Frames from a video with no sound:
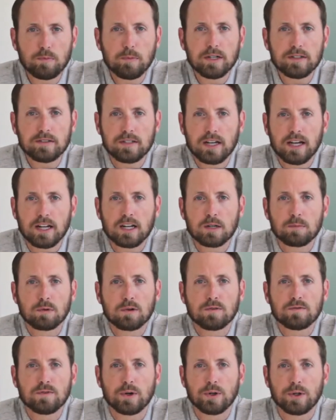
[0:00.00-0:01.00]
maintain a
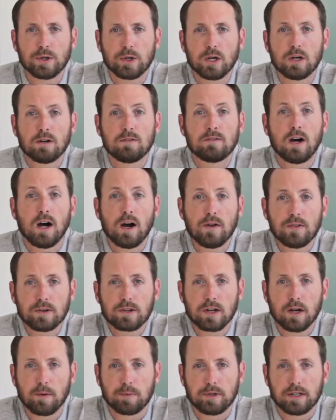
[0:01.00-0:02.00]
portfolio of other
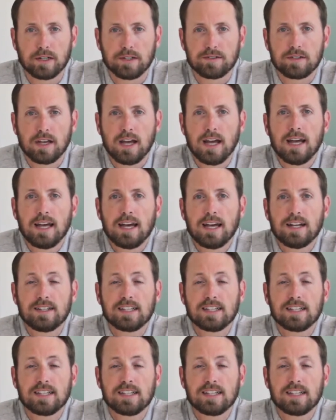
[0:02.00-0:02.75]
companies, and